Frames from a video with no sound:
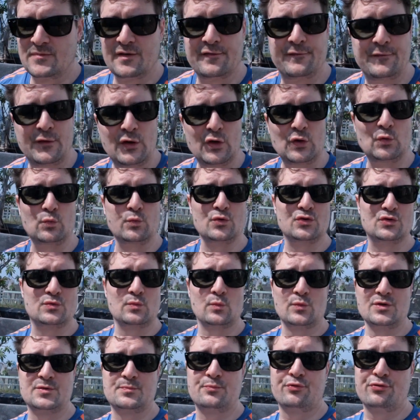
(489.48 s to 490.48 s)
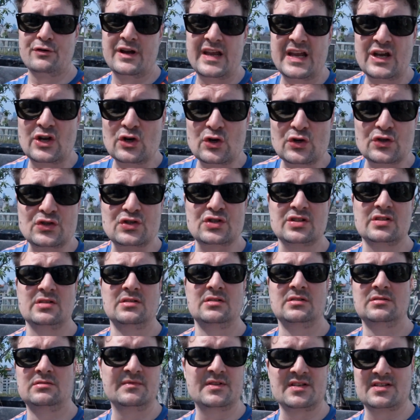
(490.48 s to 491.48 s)
The food was pretty good,
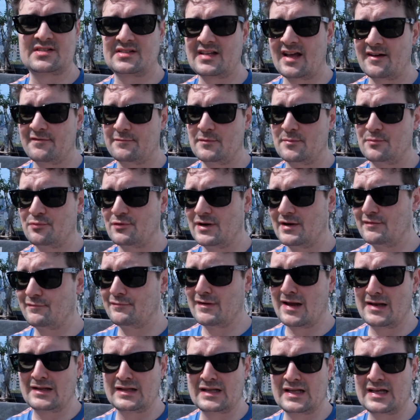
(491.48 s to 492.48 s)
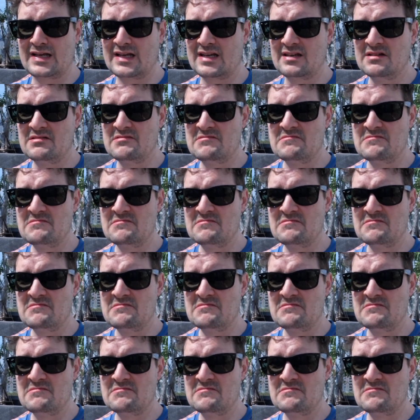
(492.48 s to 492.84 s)
the staff were pretty friendly,